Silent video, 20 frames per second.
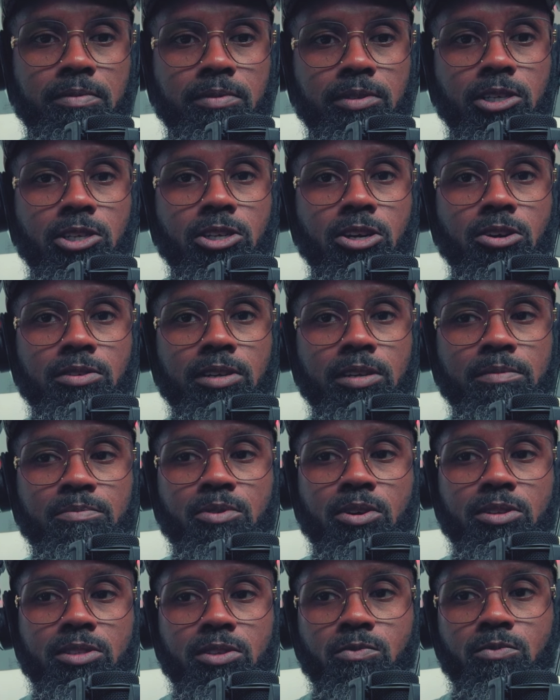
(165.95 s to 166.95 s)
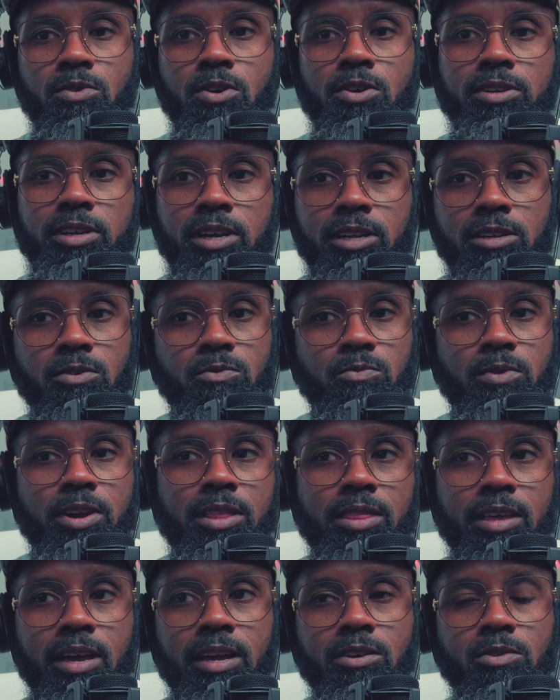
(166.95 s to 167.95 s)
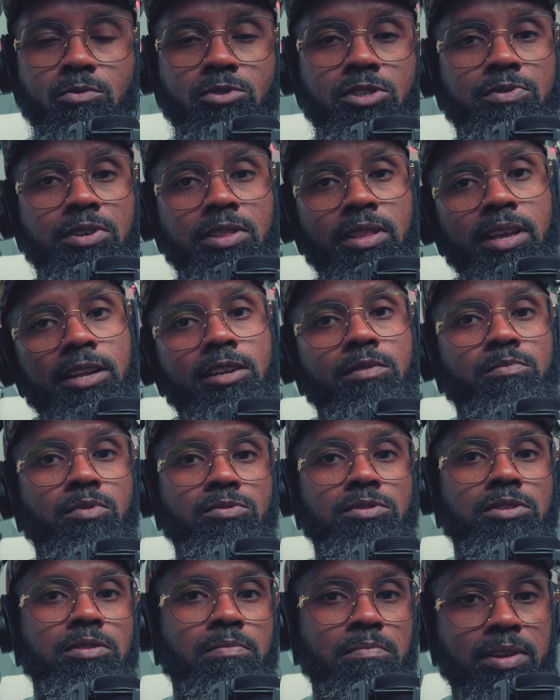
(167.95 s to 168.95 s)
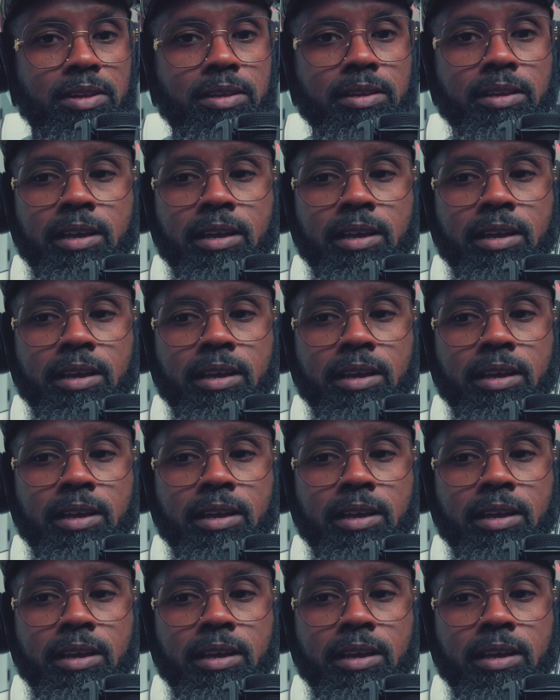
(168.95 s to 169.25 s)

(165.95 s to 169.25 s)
You know, he brought the word in a way that it was relatable to me.